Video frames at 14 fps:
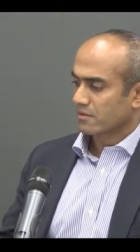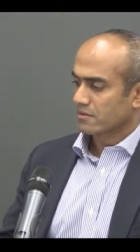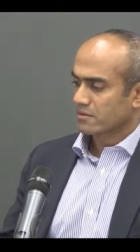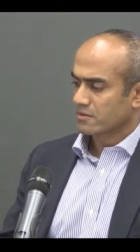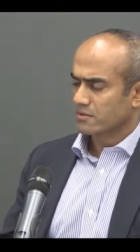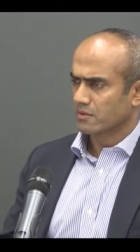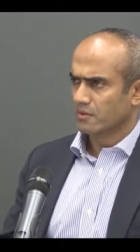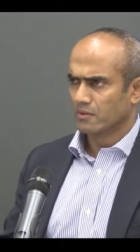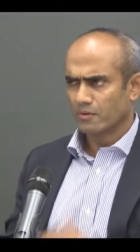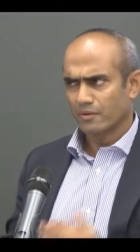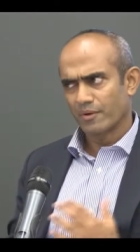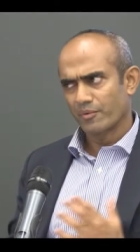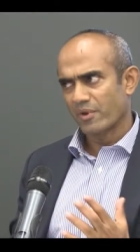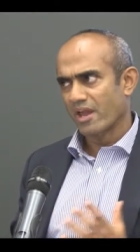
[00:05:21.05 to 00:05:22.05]
So
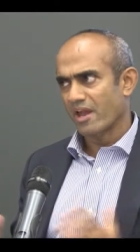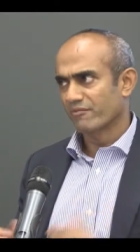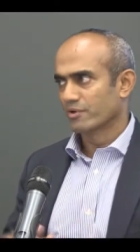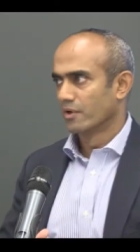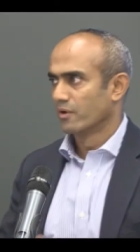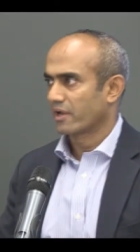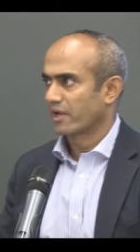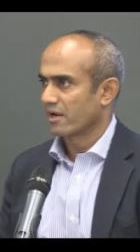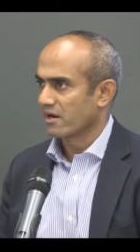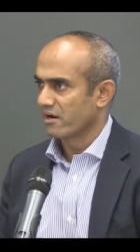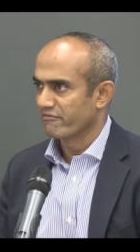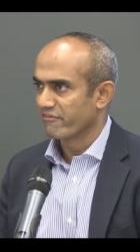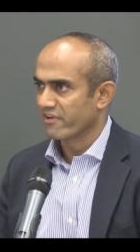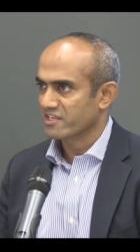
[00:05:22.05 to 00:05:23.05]
we have to look at our
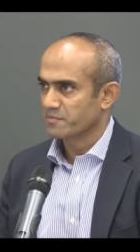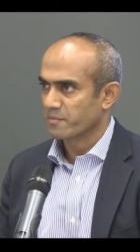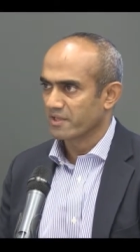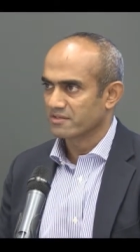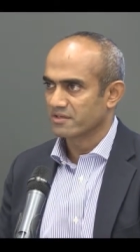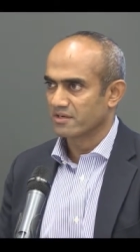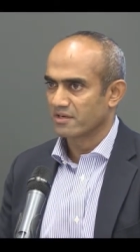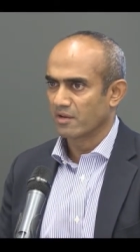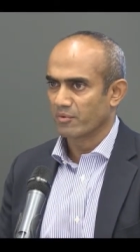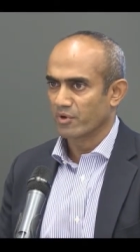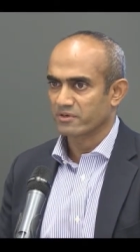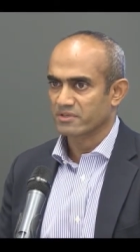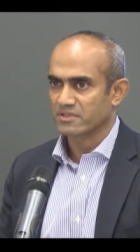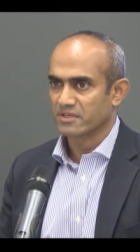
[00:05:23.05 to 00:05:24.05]
investments in
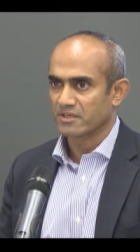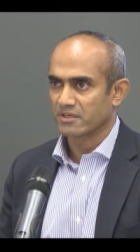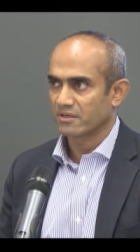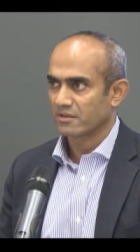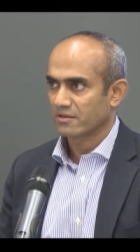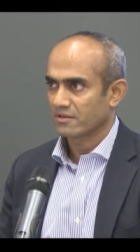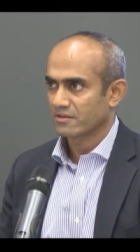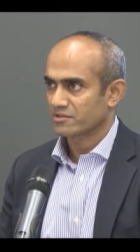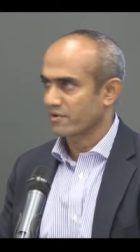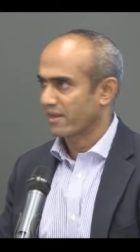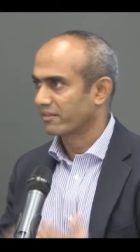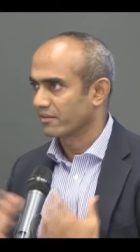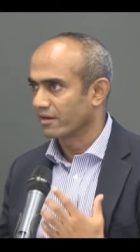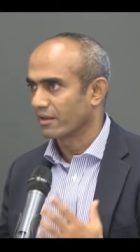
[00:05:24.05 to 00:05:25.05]
democracy
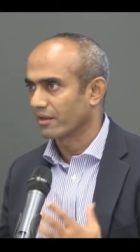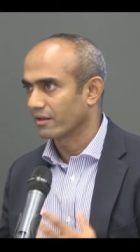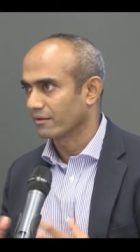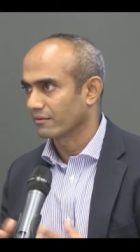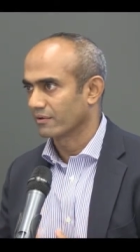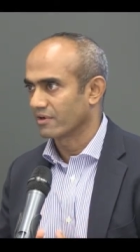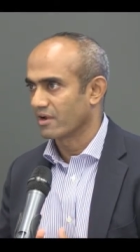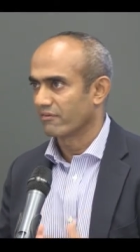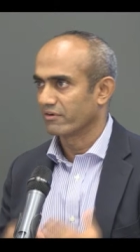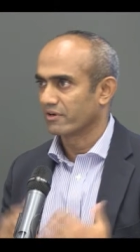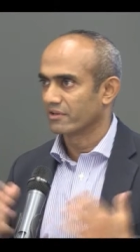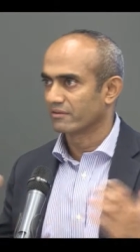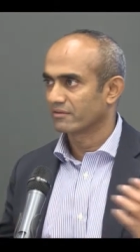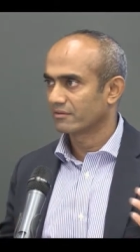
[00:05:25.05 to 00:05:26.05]
strengthening or
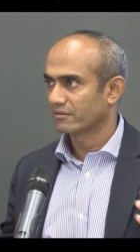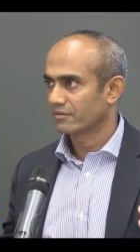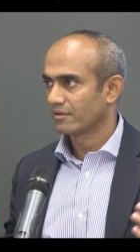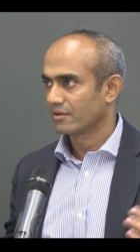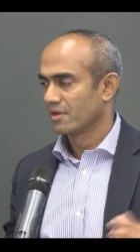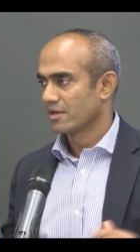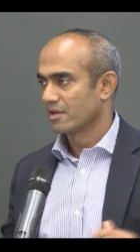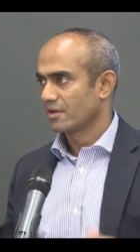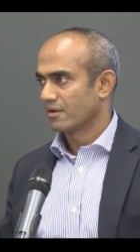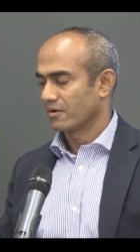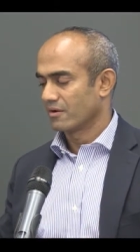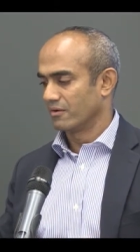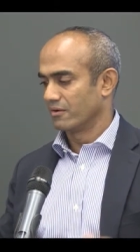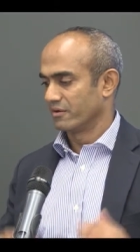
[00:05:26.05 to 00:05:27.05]
governance
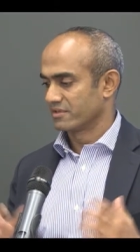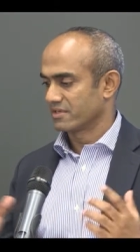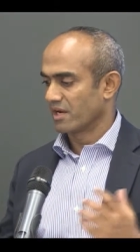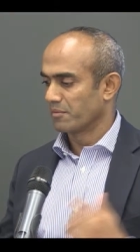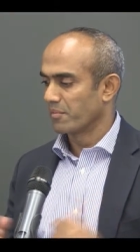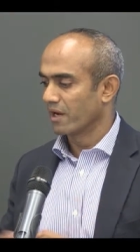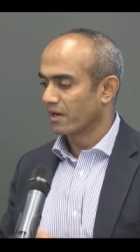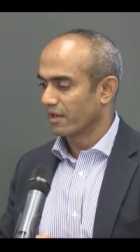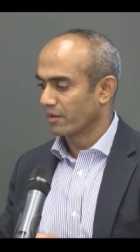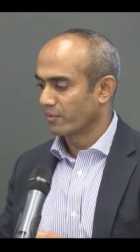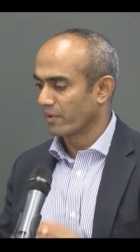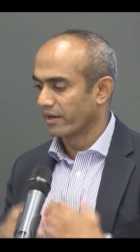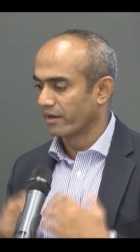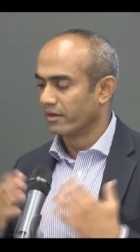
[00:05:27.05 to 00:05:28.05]
or in state building
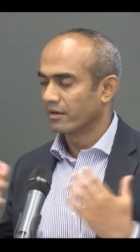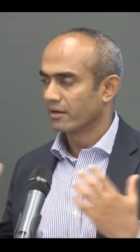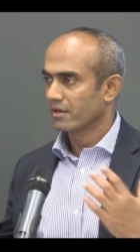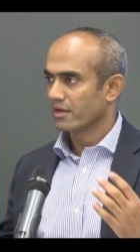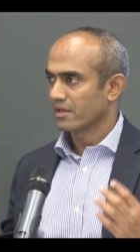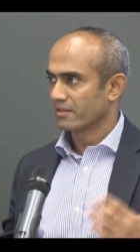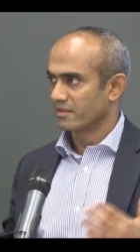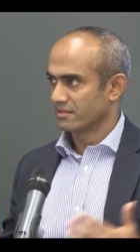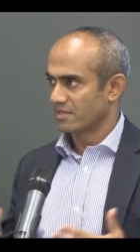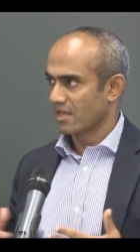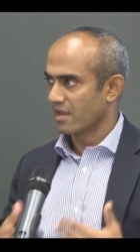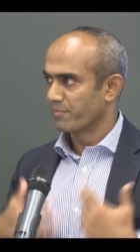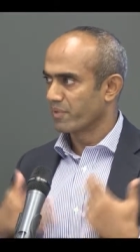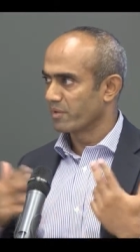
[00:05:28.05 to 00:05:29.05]
when the
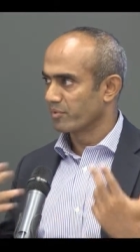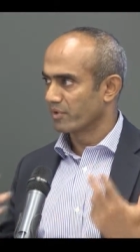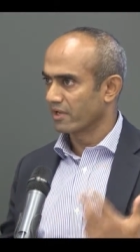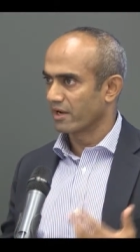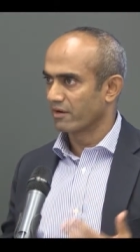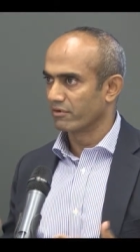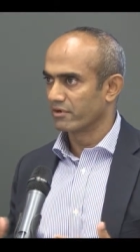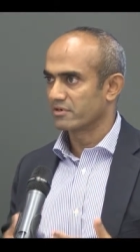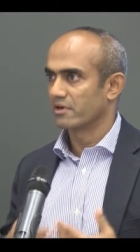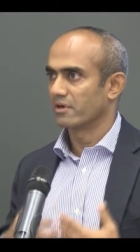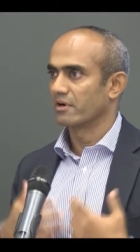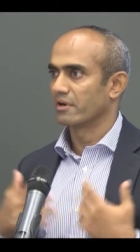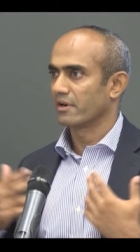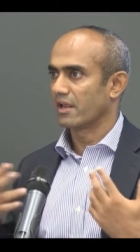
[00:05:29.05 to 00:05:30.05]
same people get
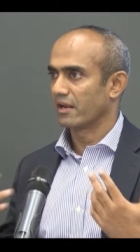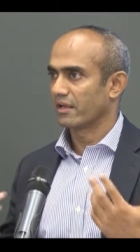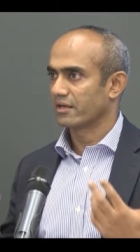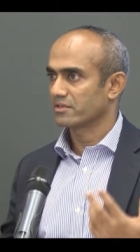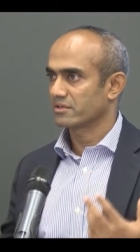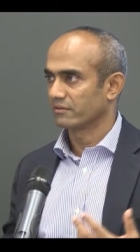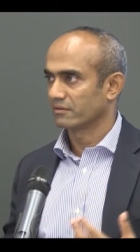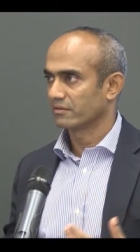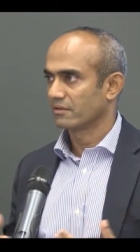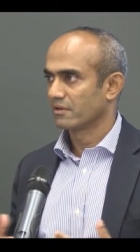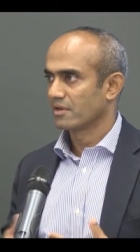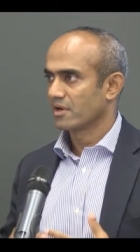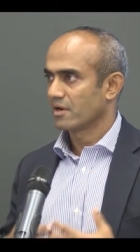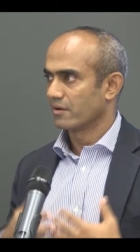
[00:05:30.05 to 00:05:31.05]
returned in elections.
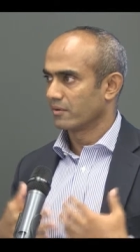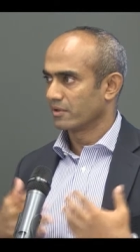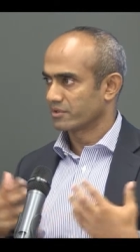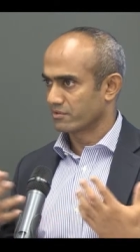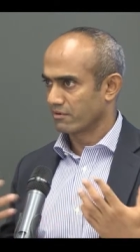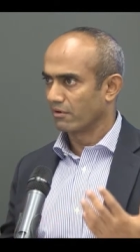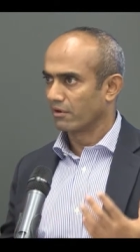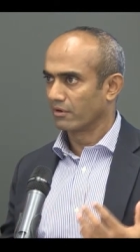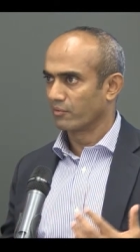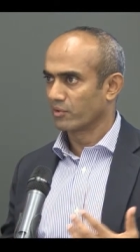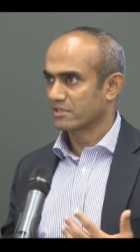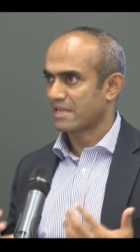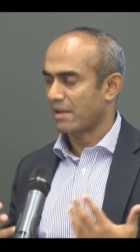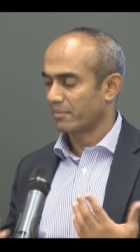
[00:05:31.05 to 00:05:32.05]
What's wrong?
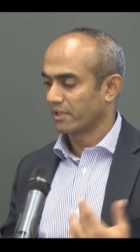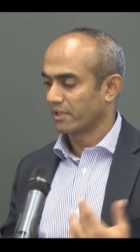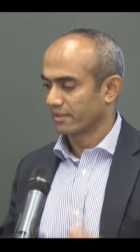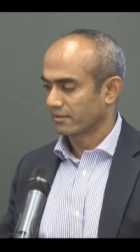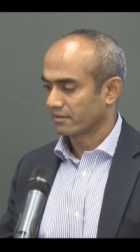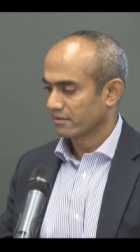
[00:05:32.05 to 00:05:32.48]
What's happening?